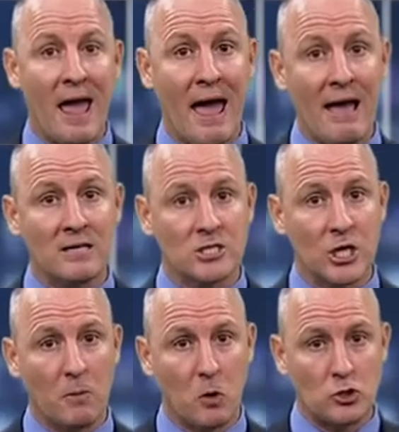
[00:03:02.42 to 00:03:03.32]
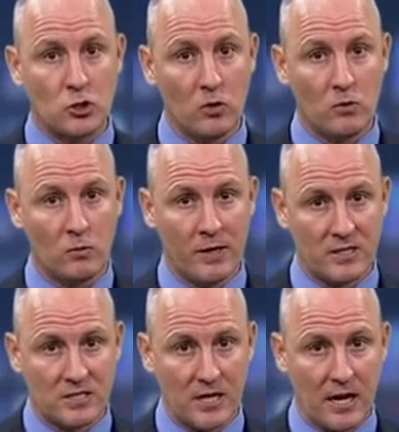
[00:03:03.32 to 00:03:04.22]
has commercial real
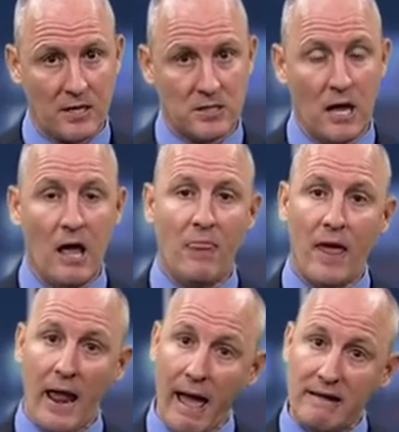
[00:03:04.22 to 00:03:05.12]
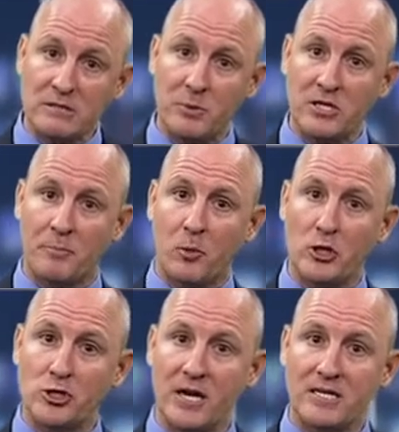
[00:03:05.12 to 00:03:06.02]
estate that has been
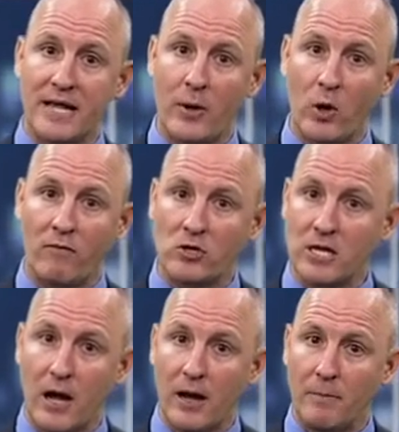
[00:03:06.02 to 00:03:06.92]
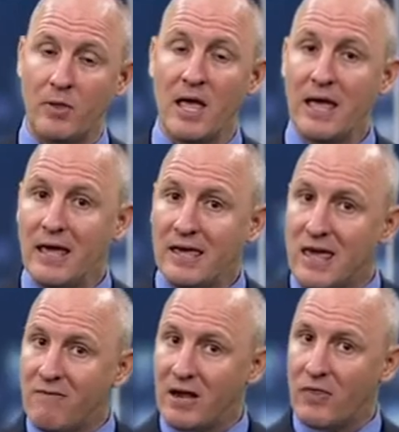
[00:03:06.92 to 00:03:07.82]
depreciated down over time,
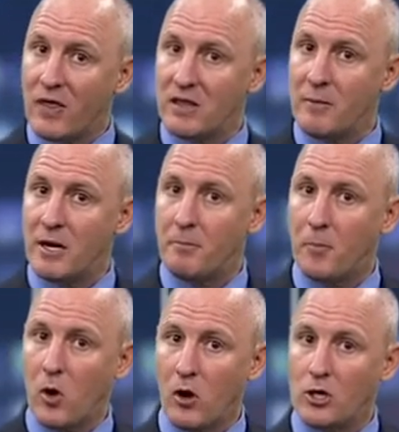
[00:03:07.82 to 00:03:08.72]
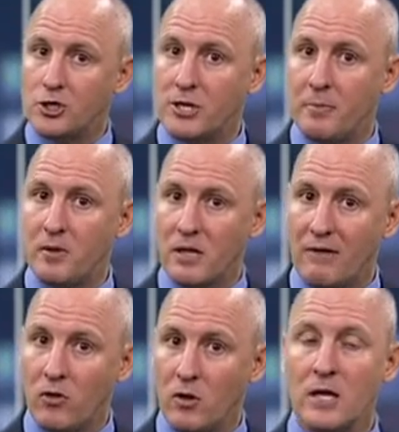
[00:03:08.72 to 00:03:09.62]
giving at the limited partnership
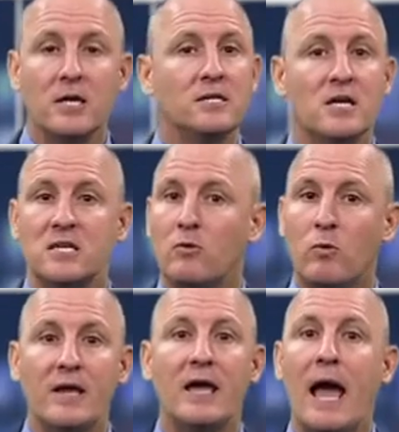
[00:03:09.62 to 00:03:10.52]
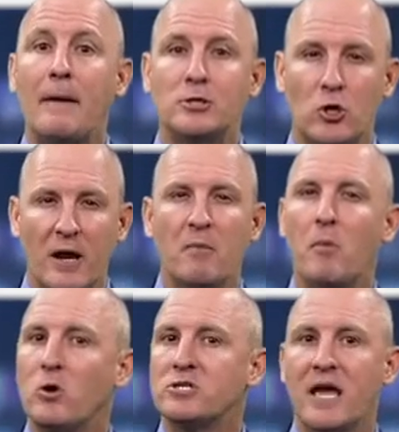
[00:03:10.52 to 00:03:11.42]
level doesn't recapture, in
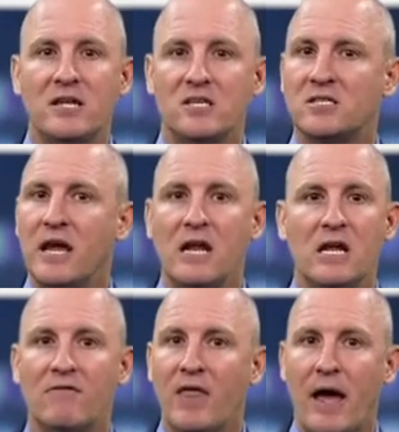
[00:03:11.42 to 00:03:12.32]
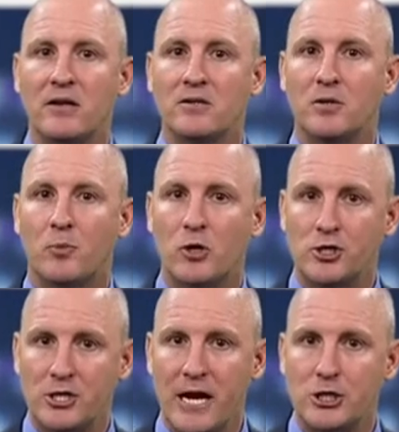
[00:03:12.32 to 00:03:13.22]
most cases, any of that
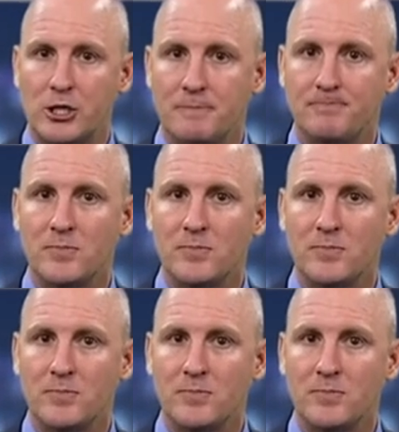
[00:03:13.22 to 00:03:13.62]
depreciation.